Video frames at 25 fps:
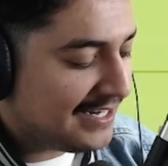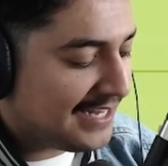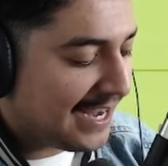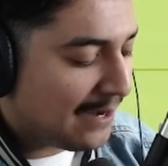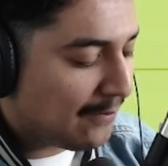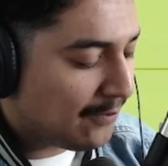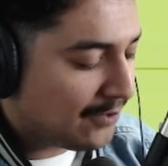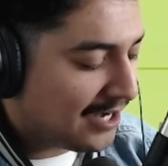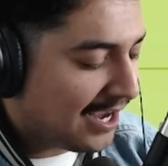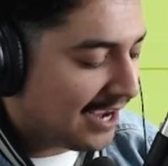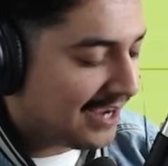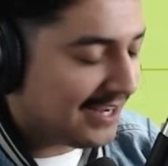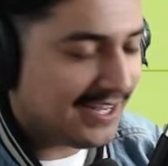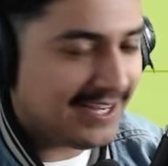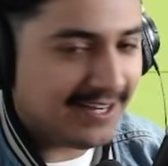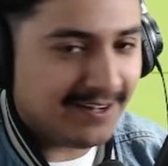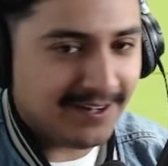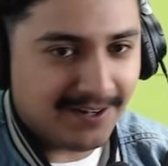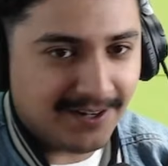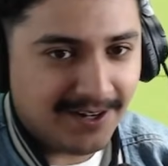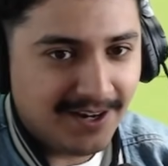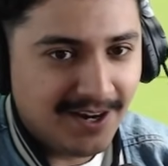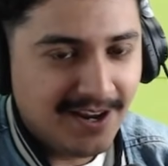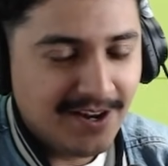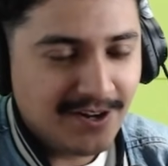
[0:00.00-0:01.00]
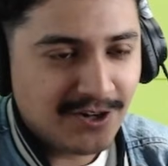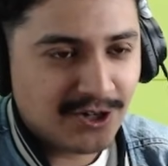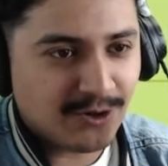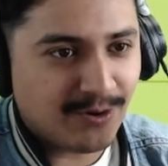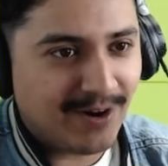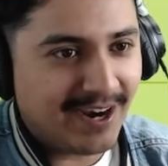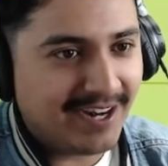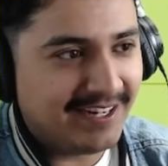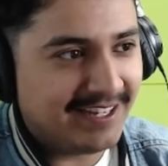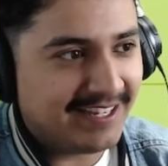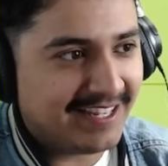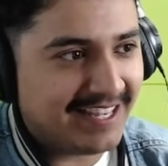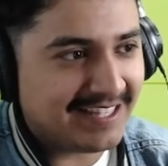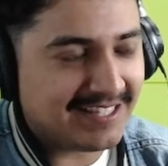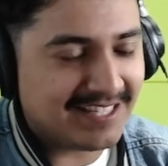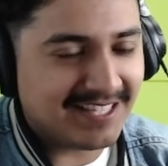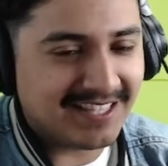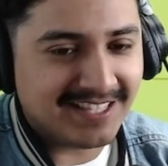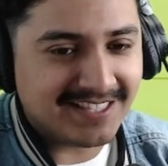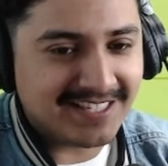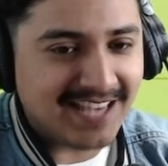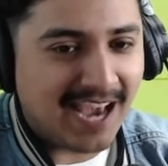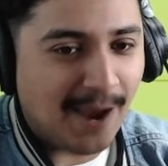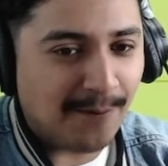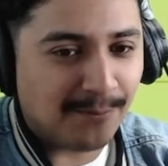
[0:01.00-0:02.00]
the end of the day, we're not here trying to
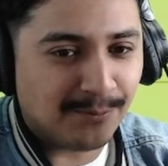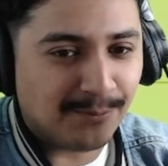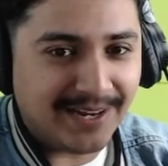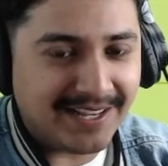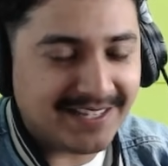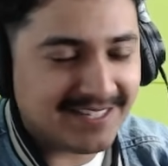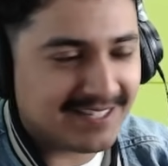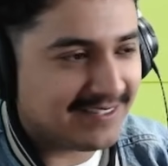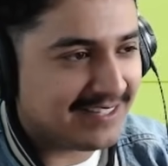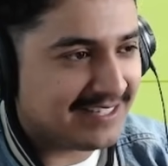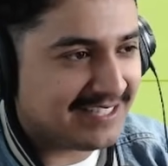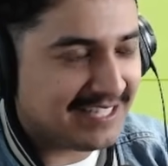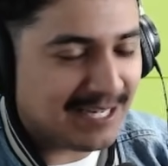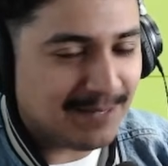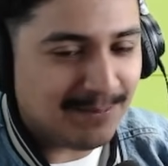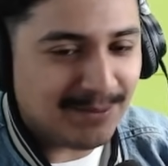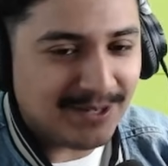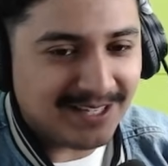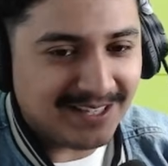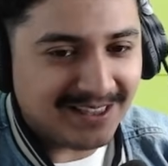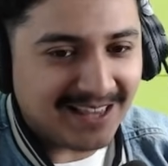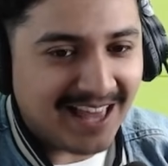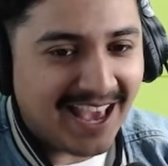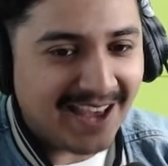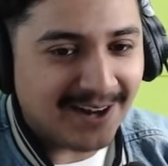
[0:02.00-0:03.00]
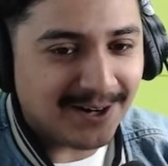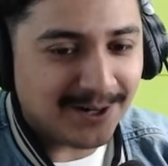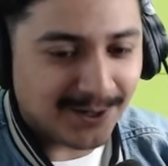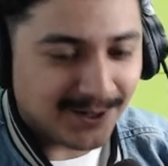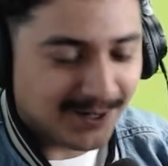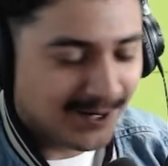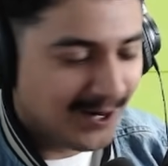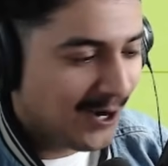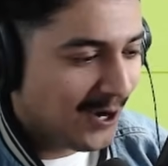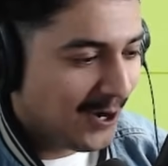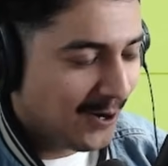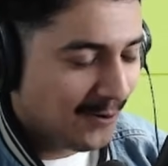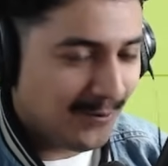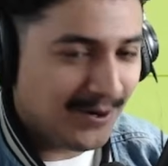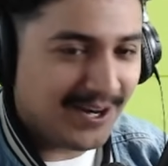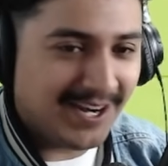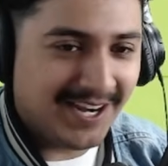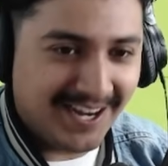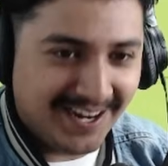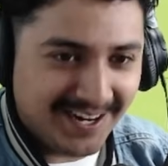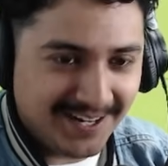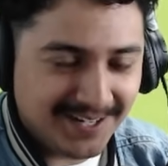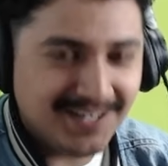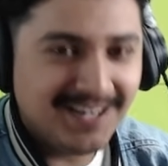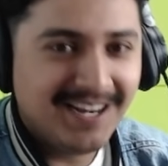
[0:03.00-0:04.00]
get to the top ranks of the DB ladder.
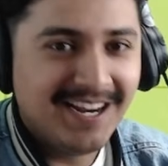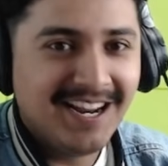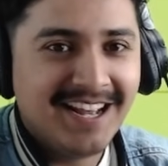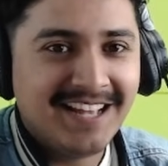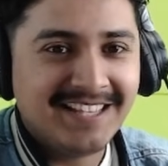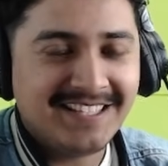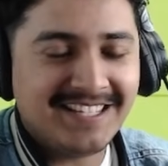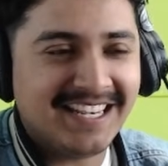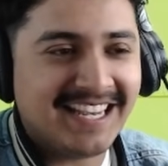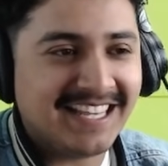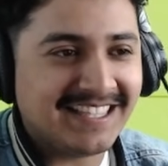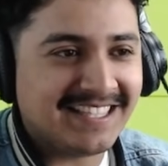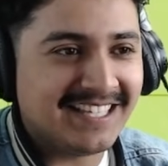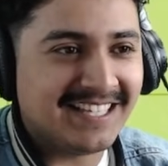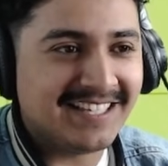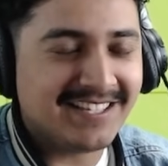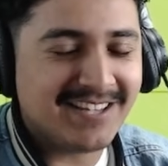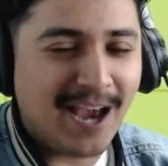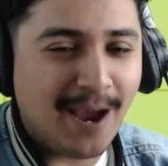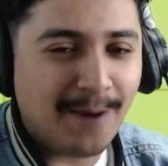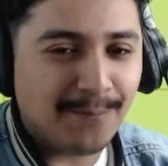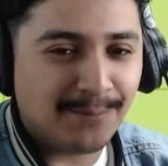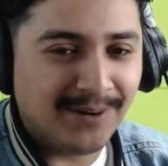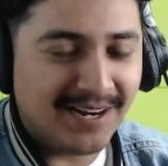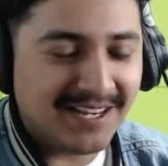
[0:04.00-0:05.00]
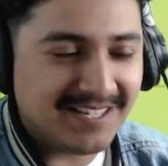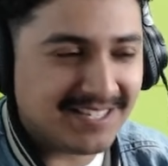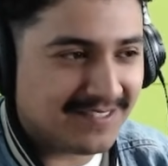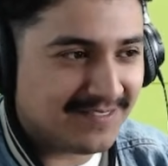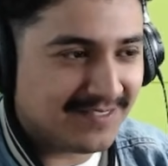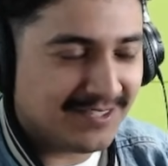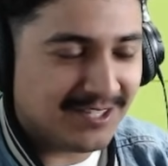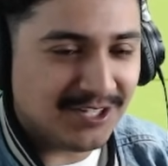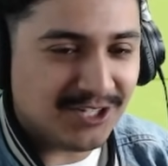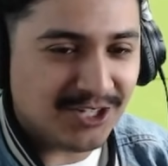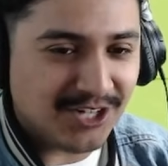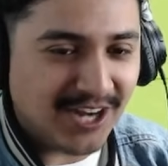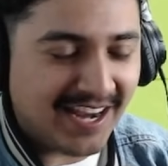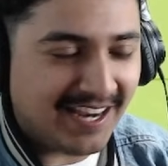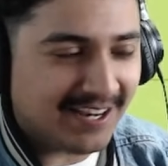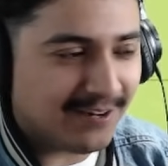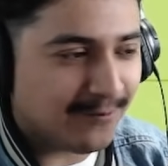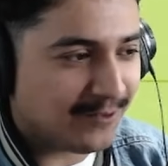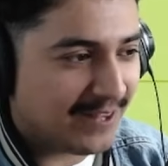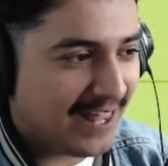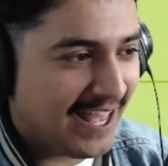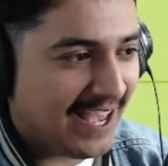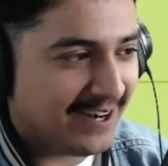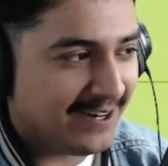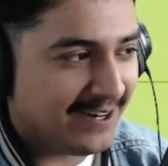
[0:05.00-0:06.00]
We're here to get to the top ranks of the jank